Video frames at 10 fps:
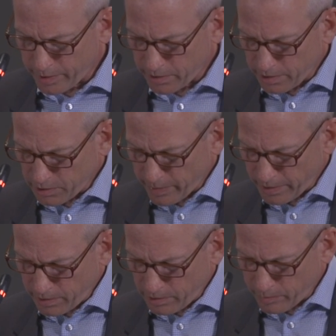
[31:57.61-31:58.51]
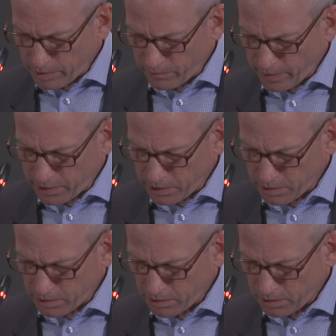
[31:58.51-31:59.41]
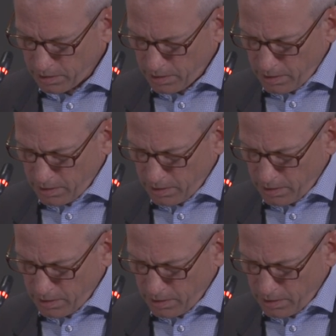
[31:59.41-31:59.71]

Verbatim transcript: business methods and motivations